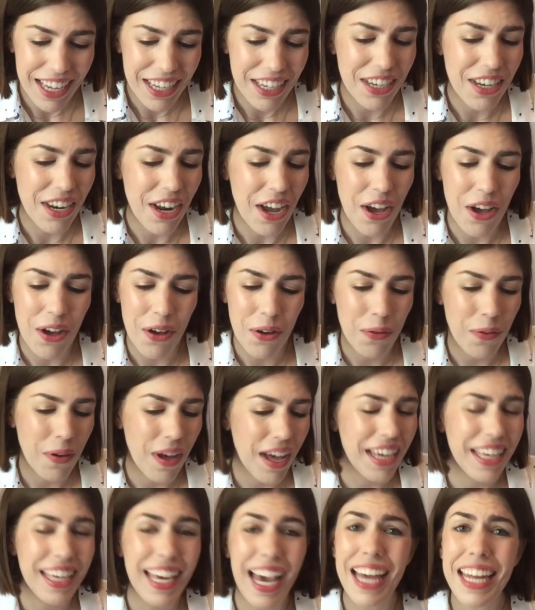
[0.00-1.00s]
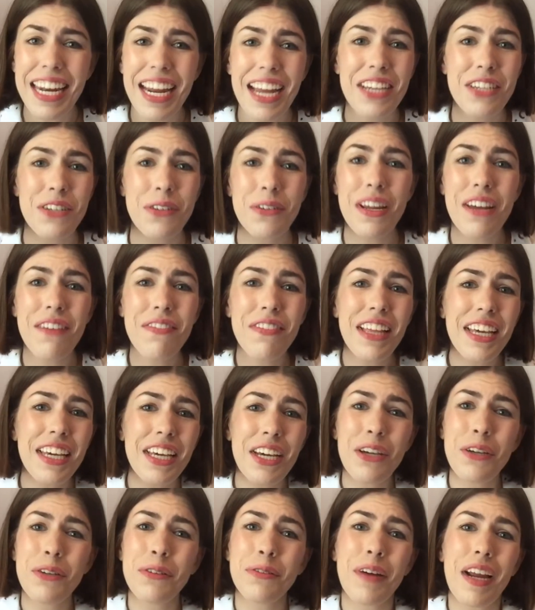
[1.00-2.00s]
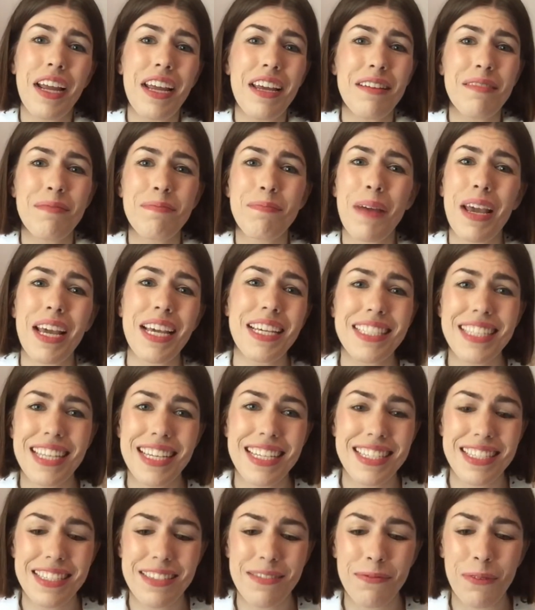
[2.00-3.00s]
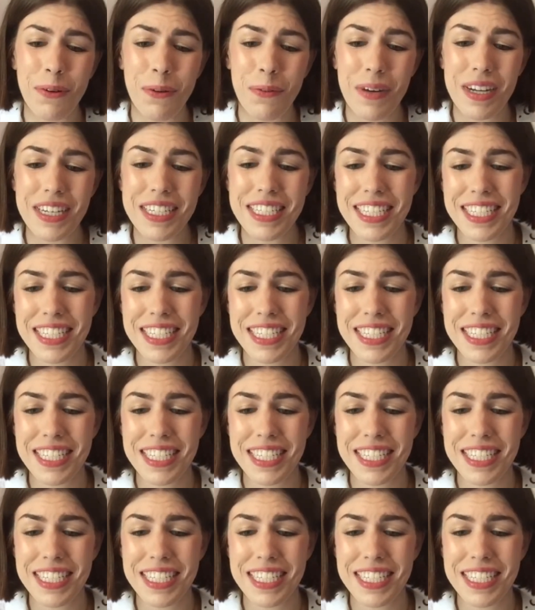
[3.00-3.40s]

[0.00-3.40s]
No, again, I don't have like a great basis for what